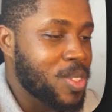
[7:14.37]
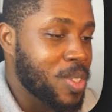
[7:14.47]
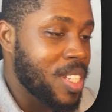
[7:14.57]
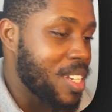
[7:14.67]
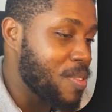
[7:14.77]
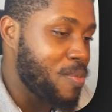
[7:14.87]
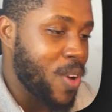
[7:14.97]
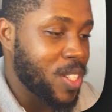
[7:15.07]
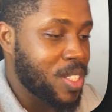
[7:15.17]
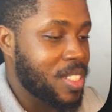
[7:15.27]
to the
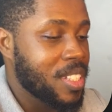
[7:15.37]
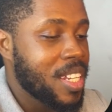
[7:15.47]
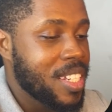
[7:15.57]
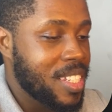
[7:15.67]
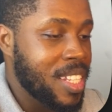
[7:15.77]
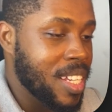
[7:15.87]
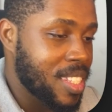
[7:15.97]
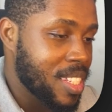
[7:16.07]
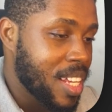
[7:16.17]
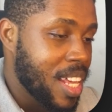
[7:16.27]
first state.